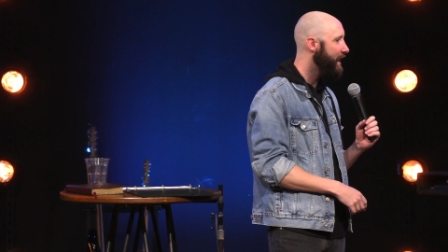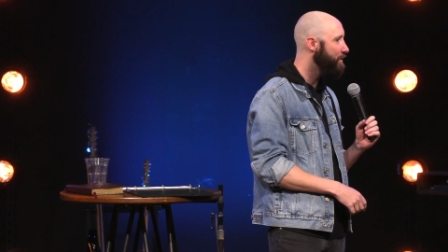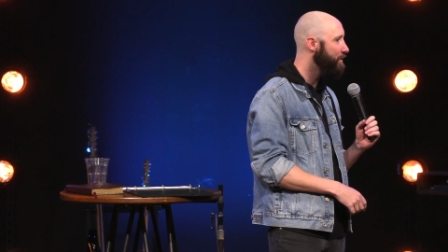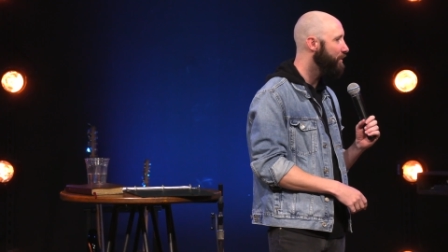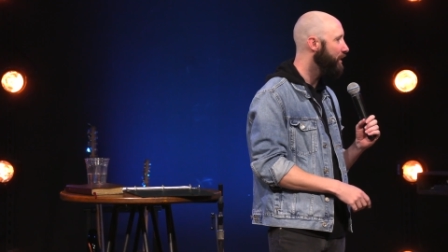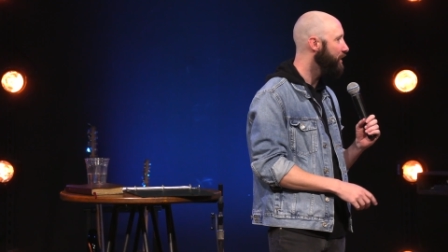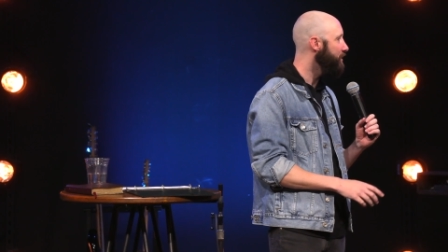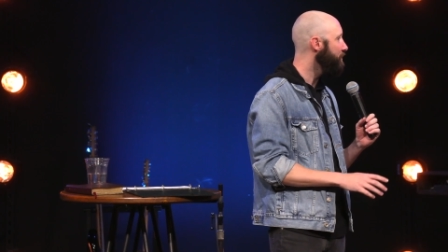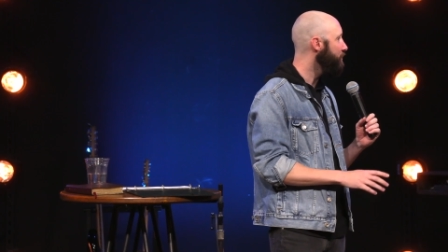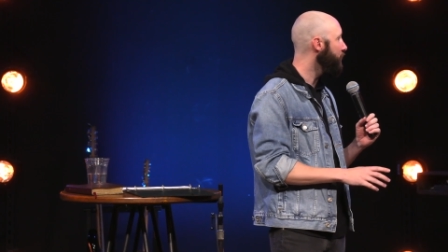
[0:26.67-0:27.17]

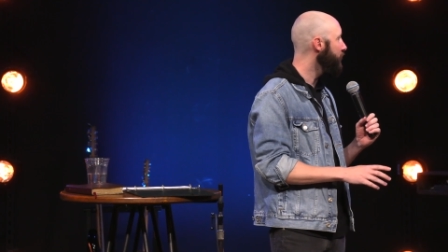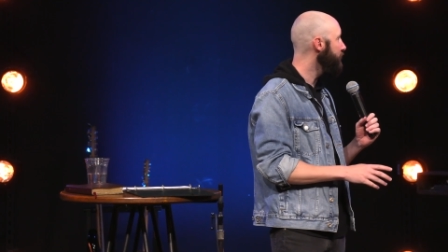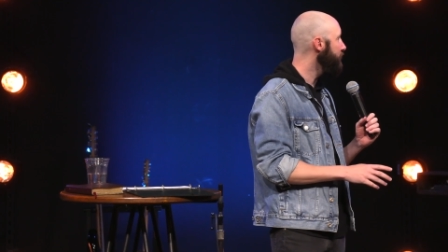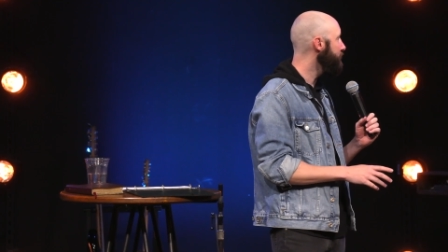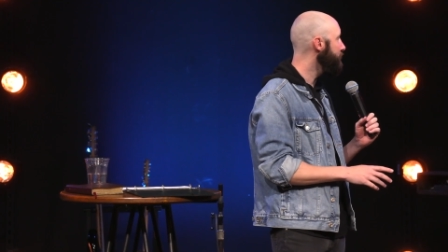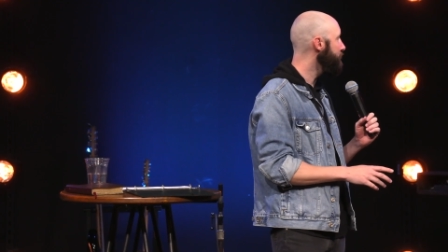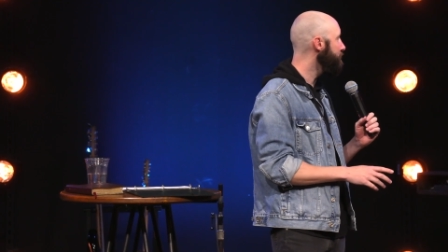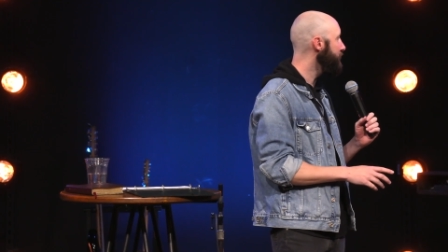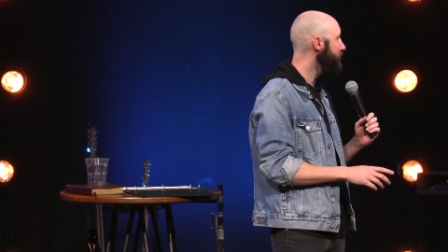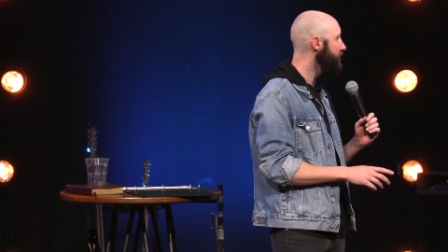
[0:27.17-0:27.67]
Where, where did
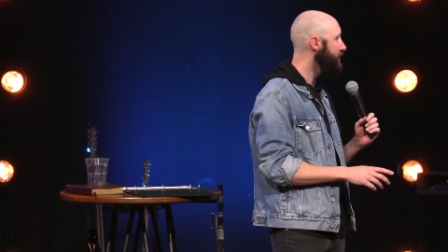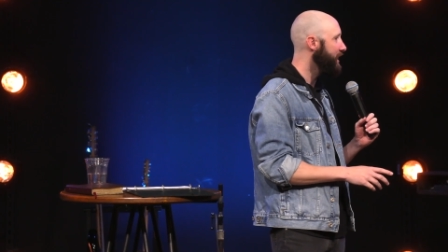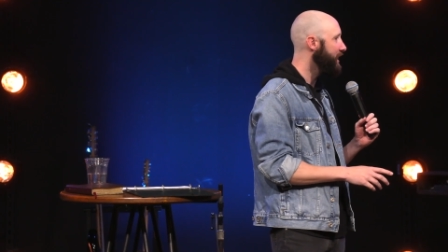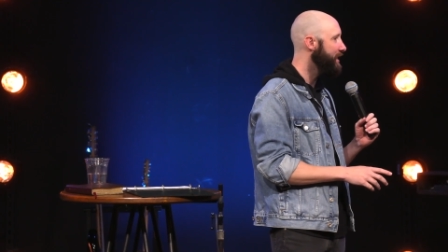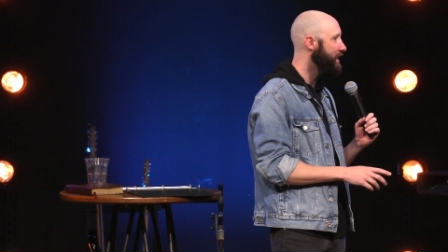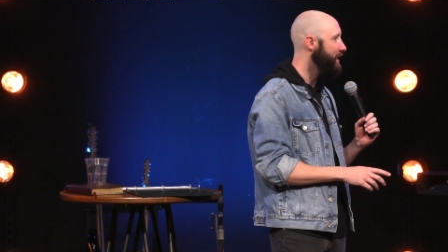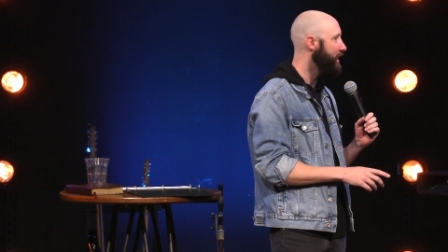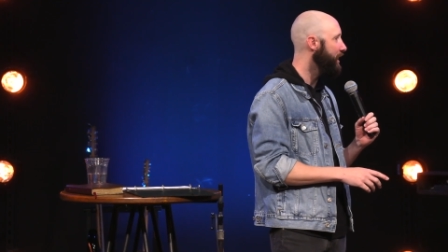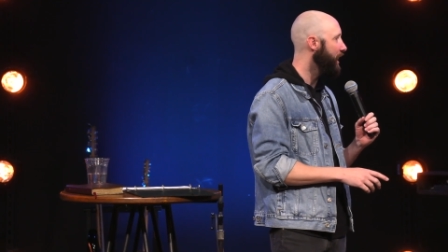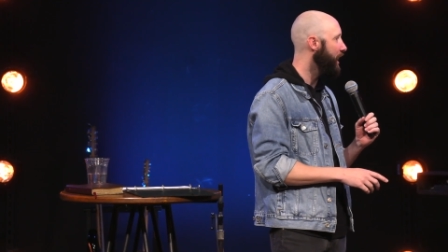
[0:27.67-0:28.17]
Miss
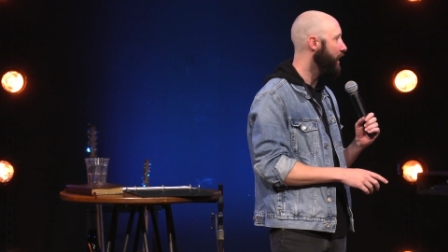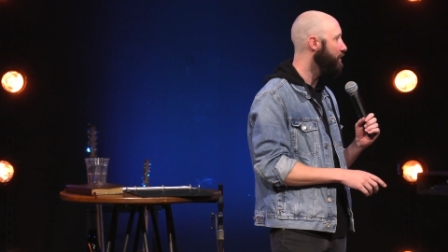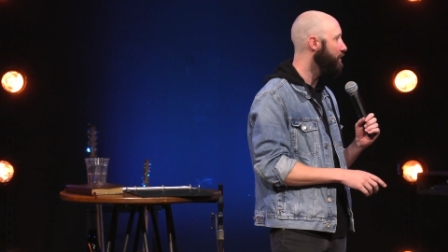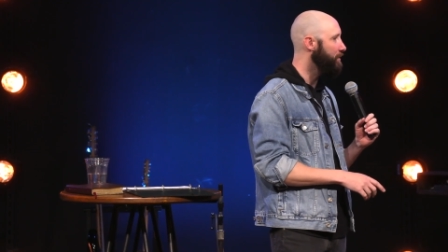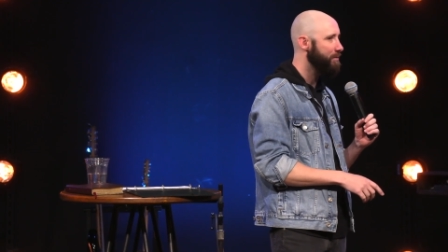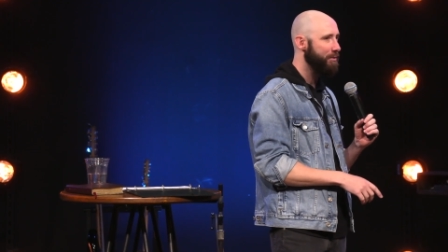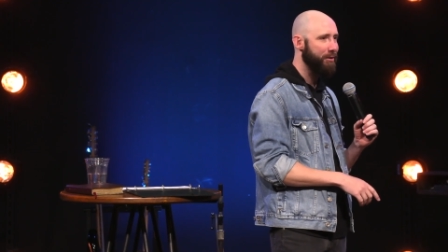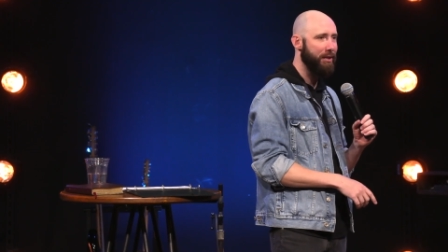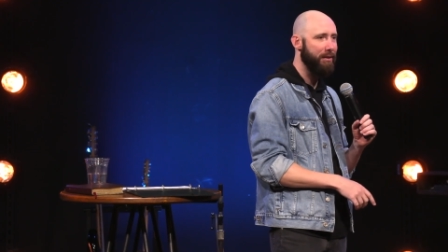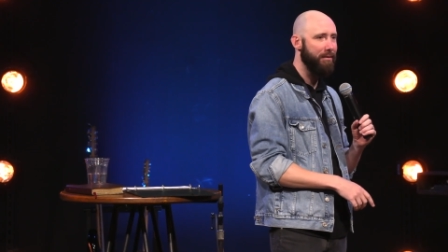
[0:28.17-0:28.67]
Cindy go?
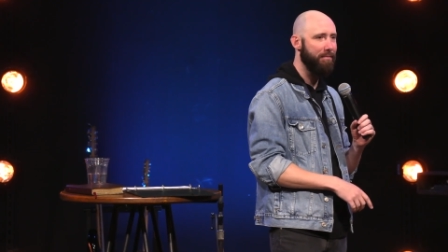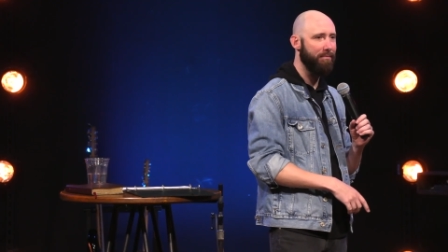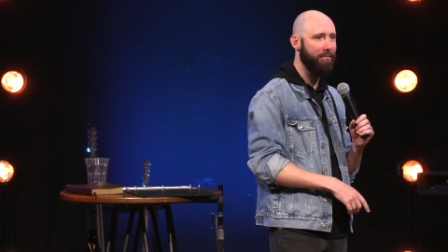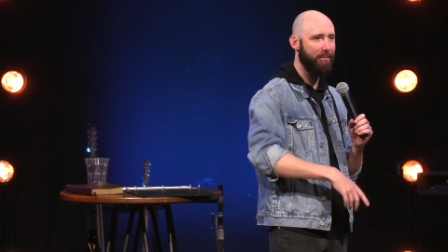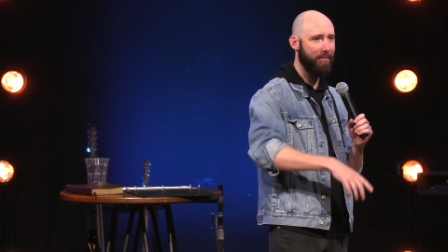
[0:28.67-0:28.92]
She.